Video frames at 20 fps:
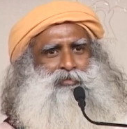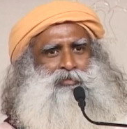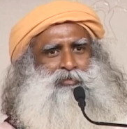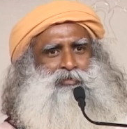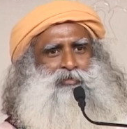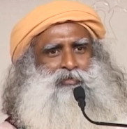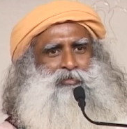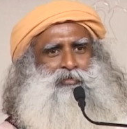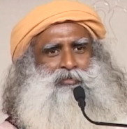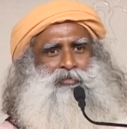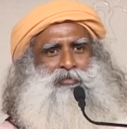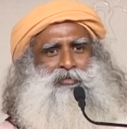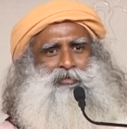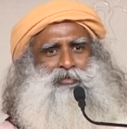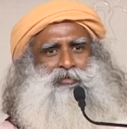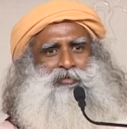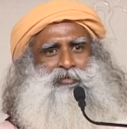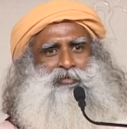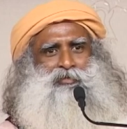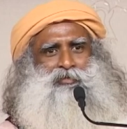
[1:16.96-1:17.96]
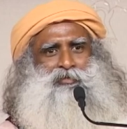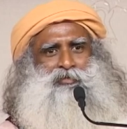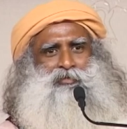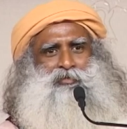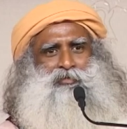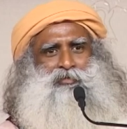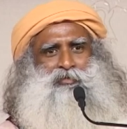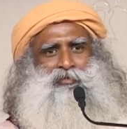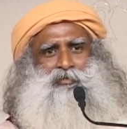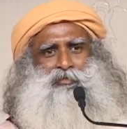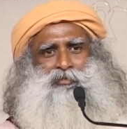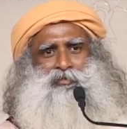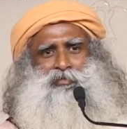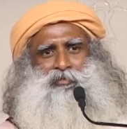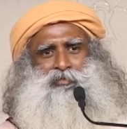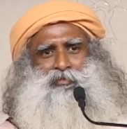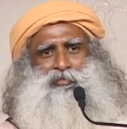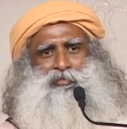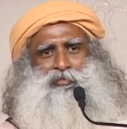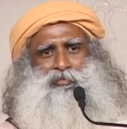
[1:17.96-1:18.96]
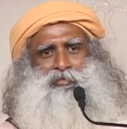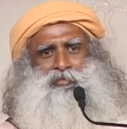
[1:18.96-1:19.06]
No one is speaking in this clip.